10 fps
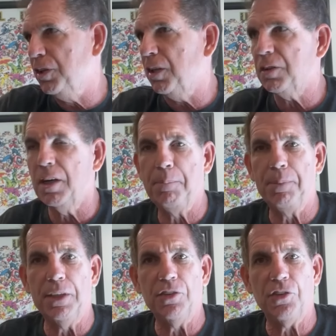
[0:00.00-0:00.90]
the other
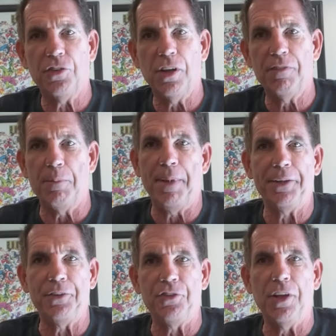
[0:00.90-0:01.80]
companies and stuff, the
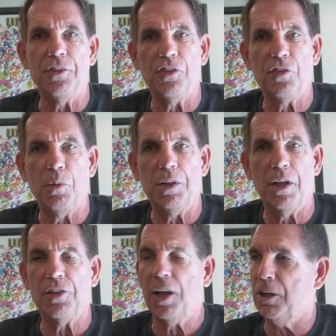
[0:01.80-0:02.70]
baker's dozens and
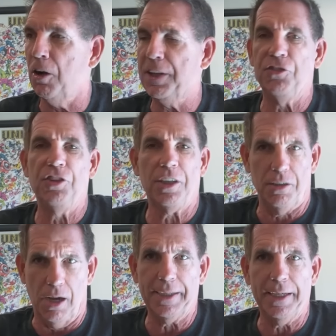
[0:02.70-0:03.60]
whatnot. I call that chicken
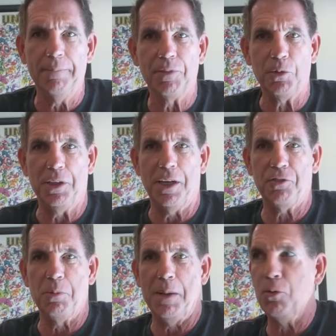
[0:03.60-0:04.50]
hawking when you're
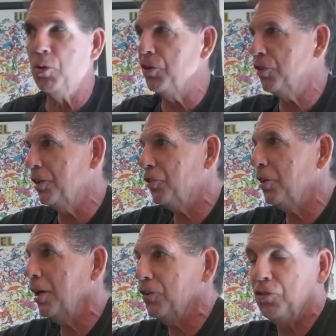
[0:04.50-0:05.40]
after my boys on,
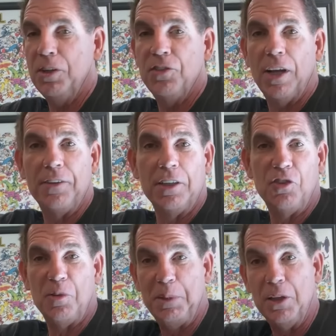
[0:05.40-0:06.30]
on the streets out there
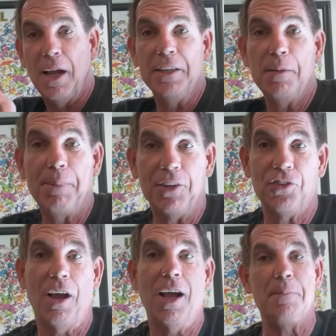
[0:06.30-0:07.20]
because they'd be lined up
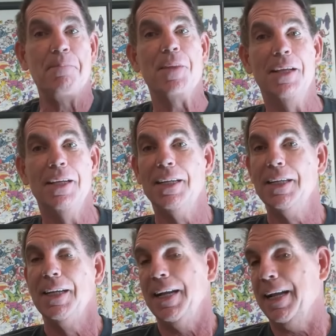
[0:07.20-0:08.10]
outside.
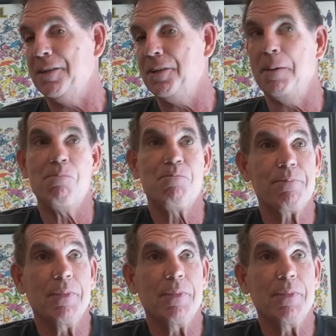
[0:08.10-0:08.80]
And, um,